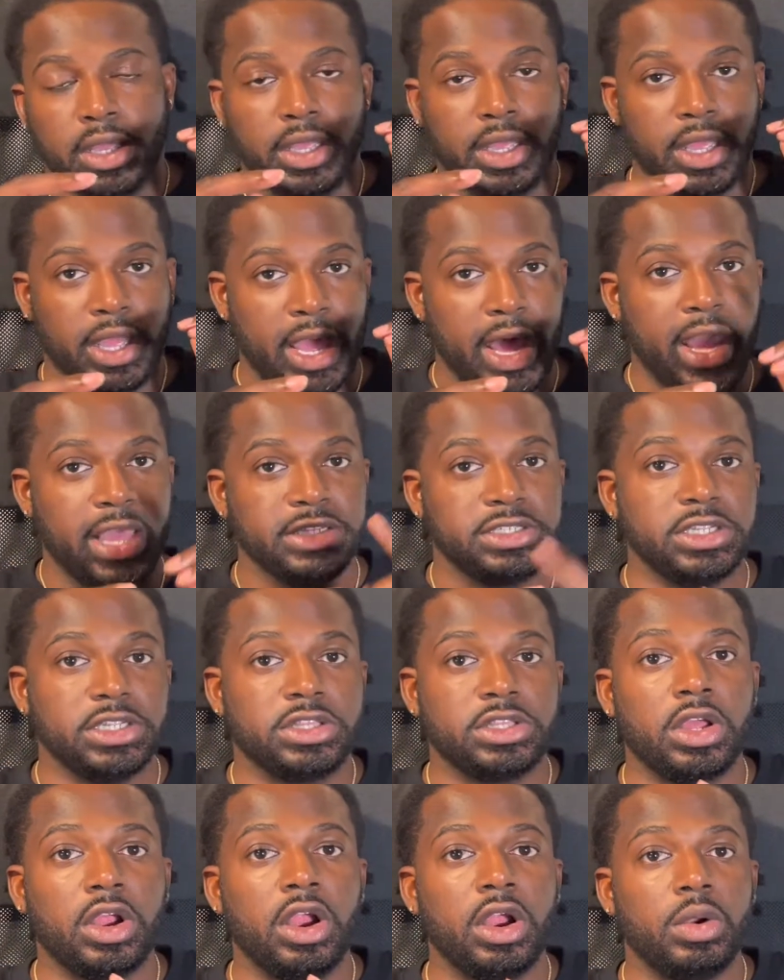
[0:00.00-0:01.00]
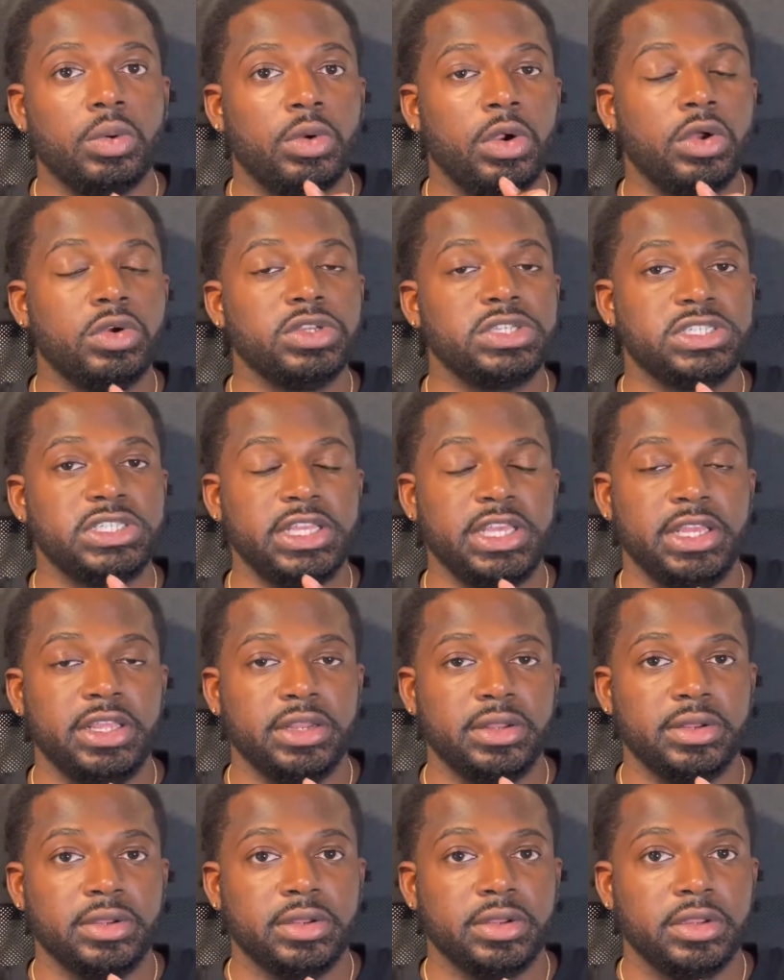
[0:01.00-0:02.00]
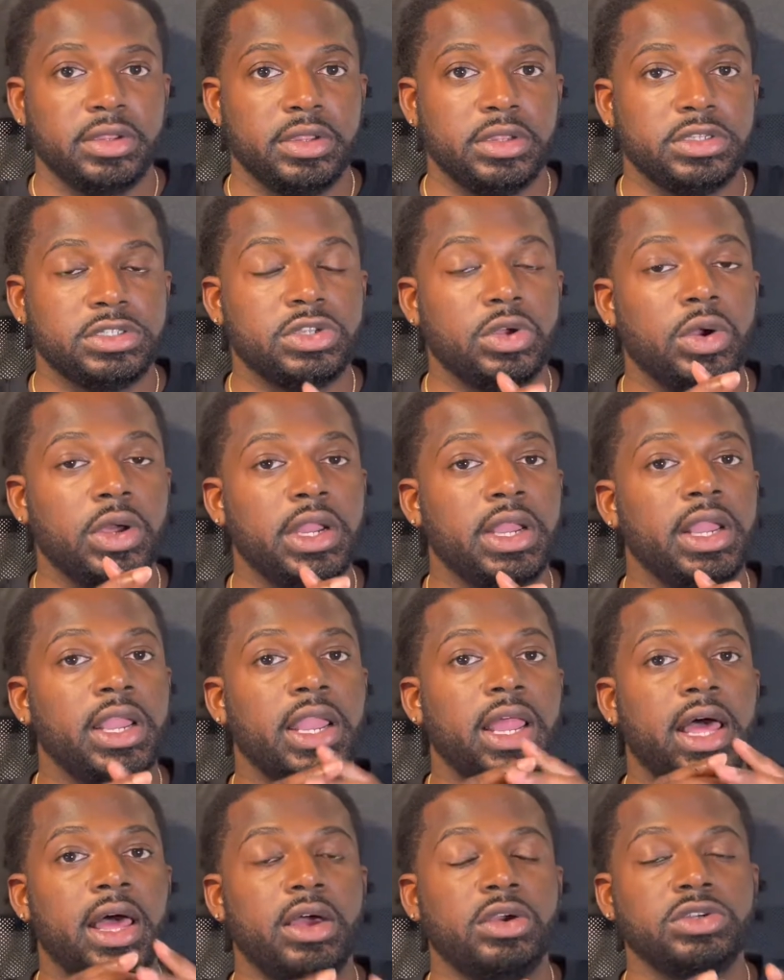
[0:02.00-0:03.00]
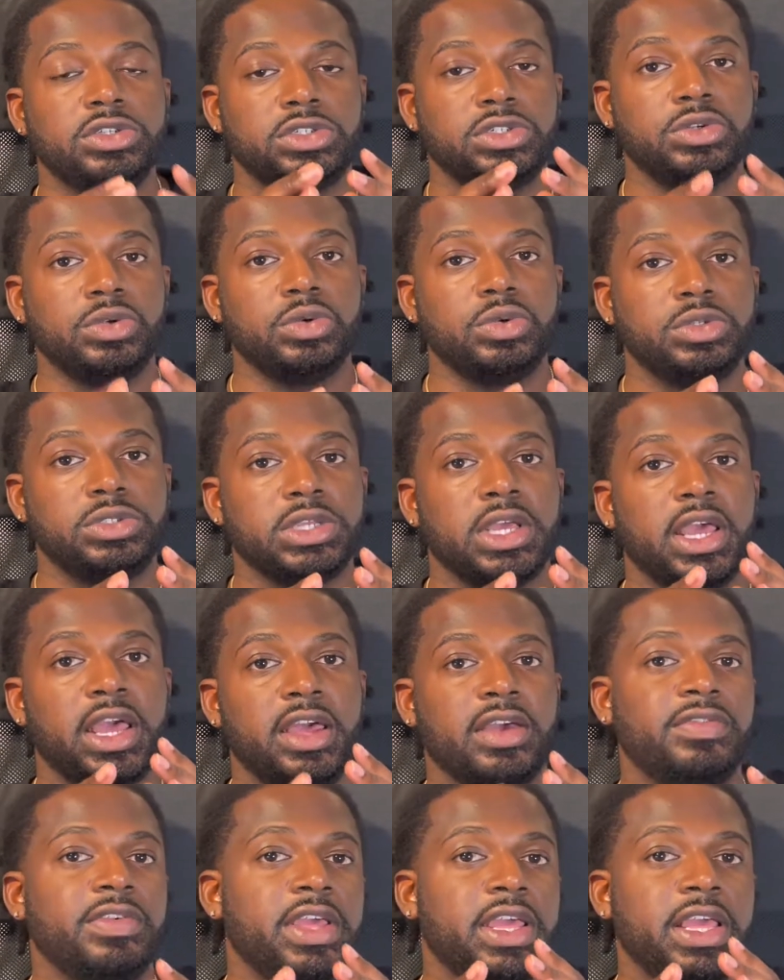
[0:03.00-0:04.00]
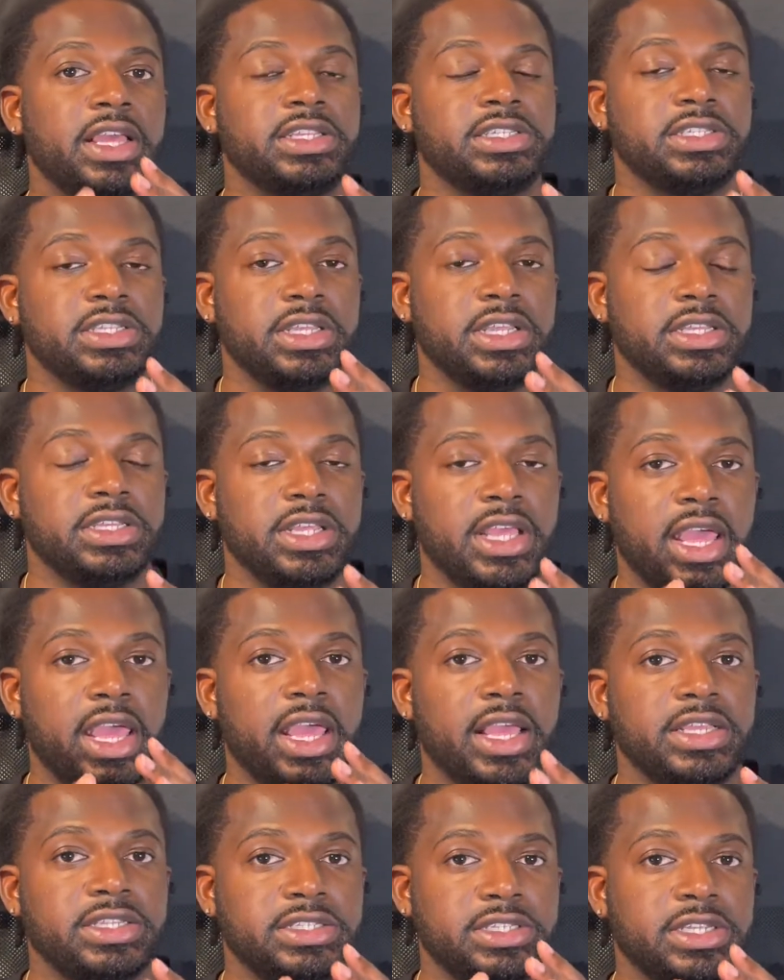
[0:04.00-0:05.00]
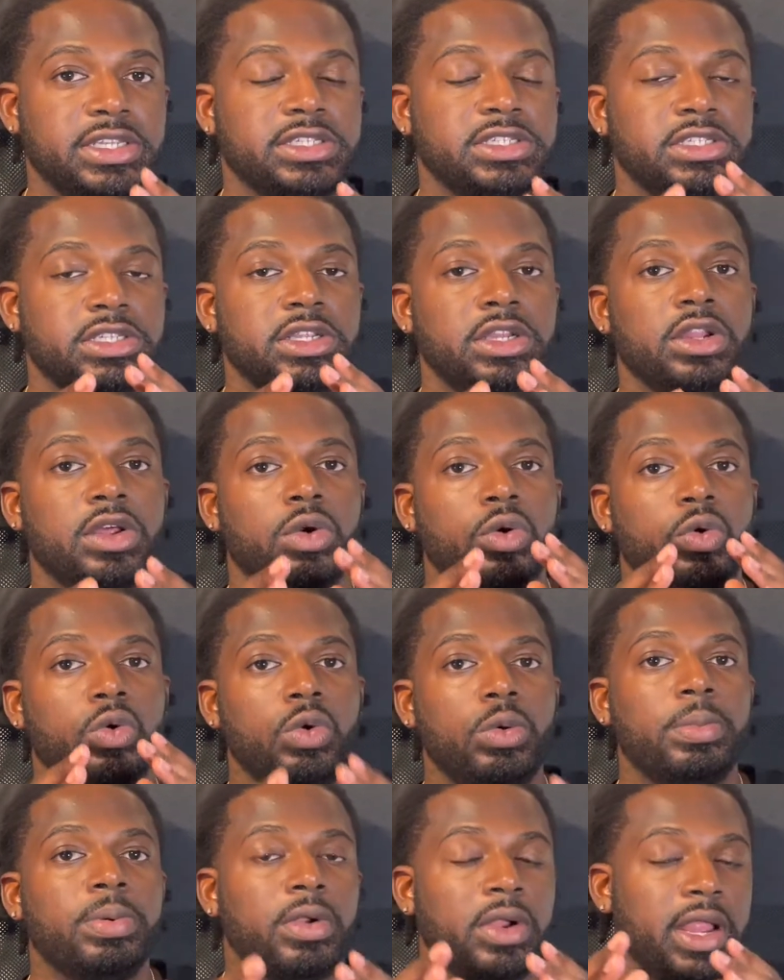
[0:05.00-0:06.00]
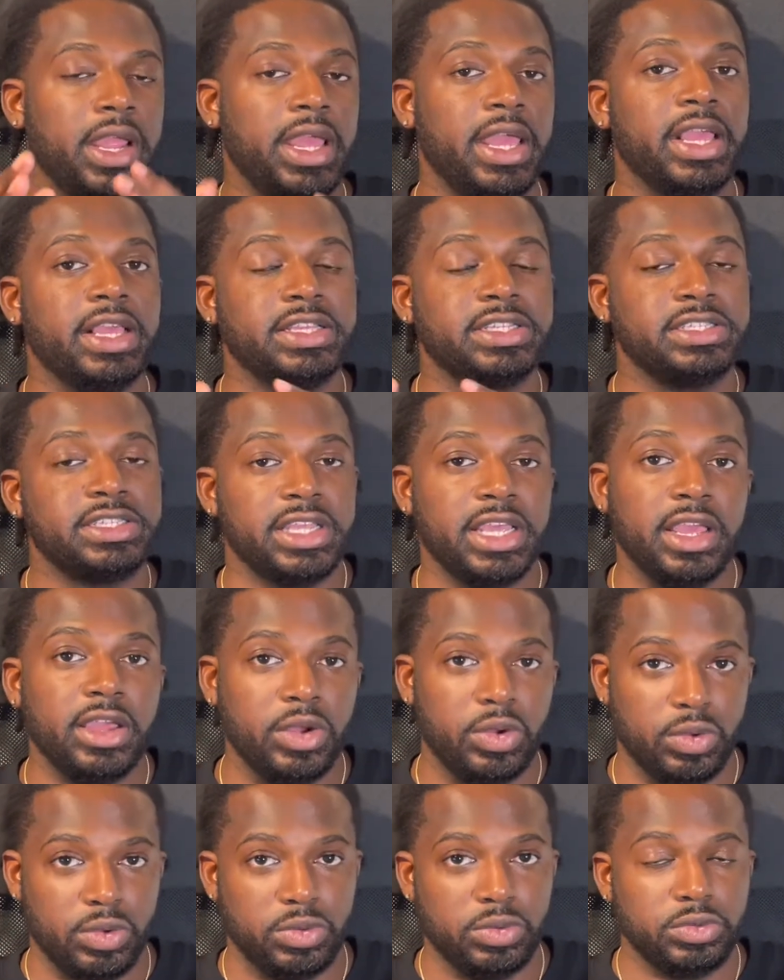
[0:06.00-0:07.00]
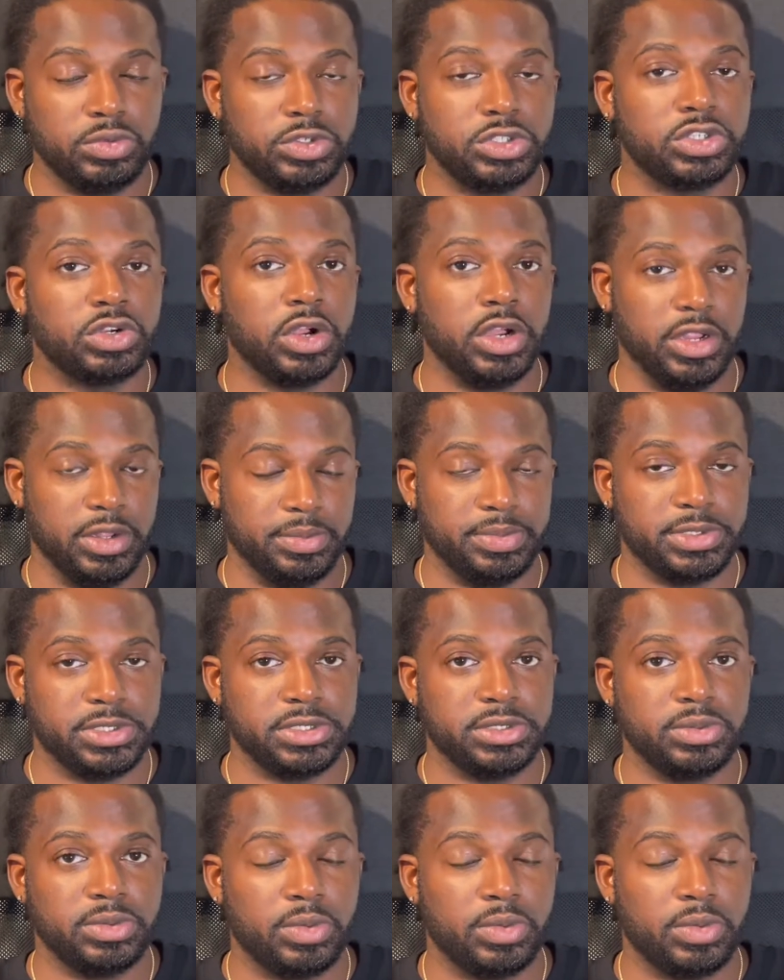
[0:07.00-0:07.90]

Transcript: has a third row seat, so it allows you to have access to the Uber XL trips,